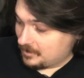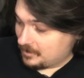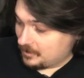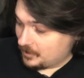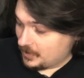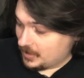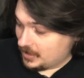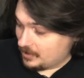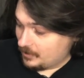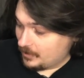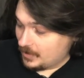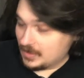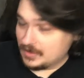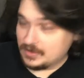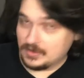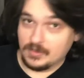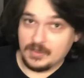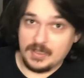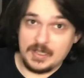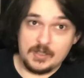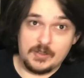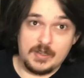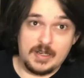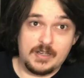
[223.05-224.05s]
I'm going to
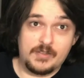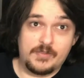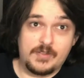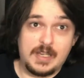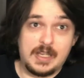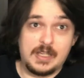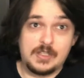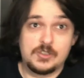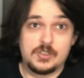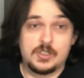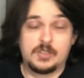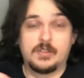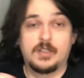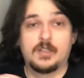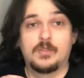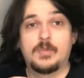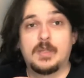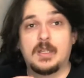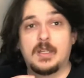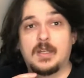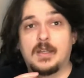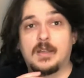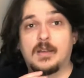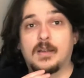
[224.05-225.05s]
delay gratification a little
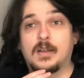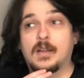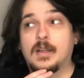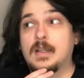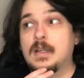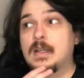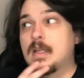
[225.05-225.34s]
bit here